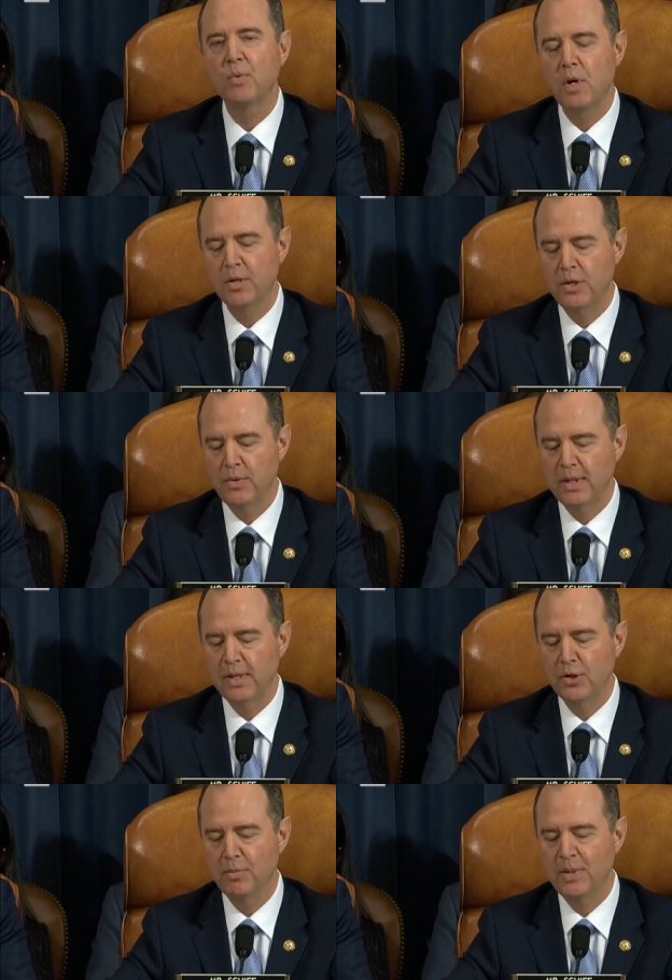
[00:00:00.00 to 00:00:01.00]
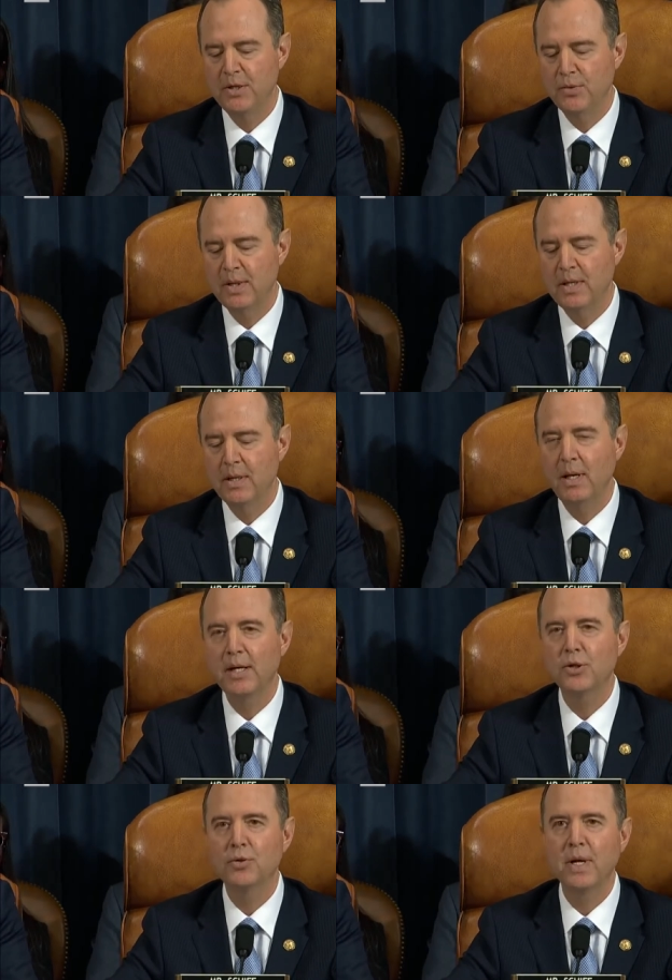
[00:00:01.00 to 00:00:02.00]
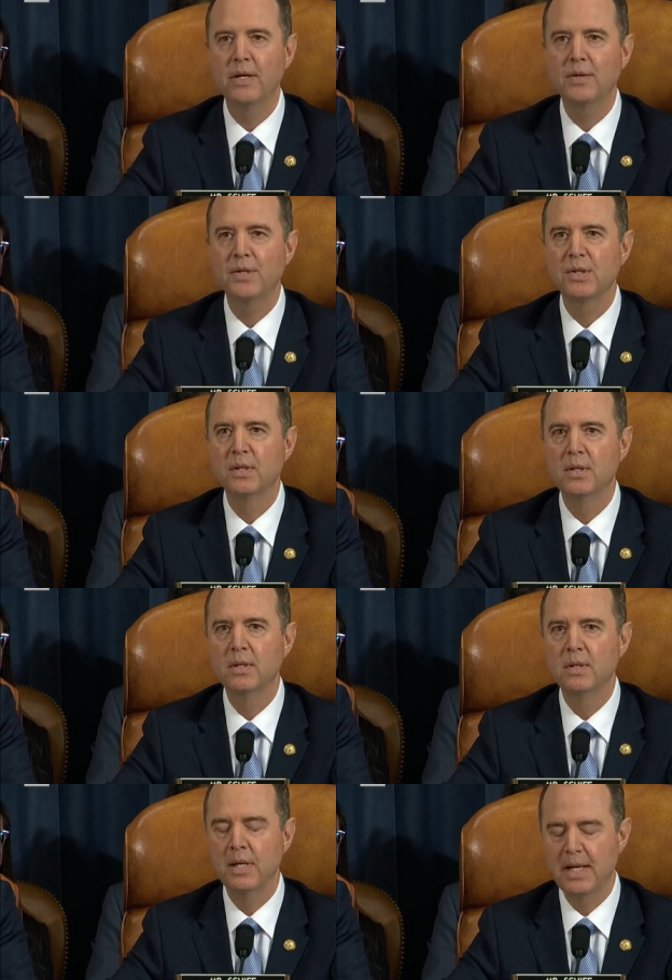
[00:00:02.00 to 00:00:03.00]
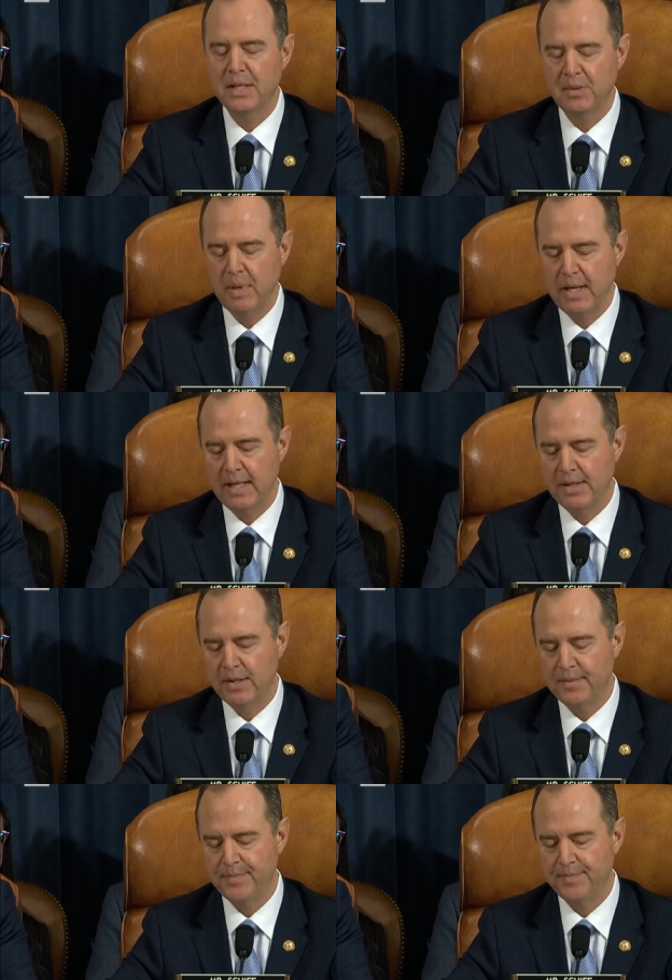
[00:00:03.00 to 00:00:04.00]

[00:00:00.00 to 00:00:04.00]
wrongdoing should be treated like traitors and spies.